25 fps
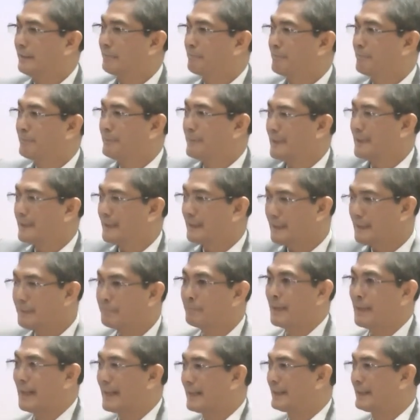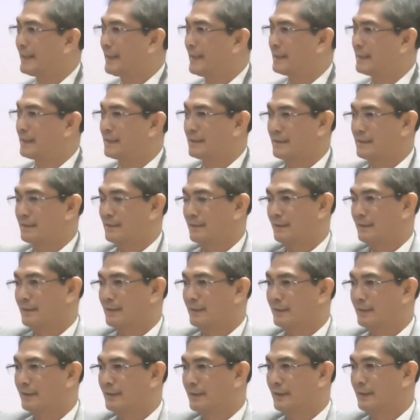They repackaged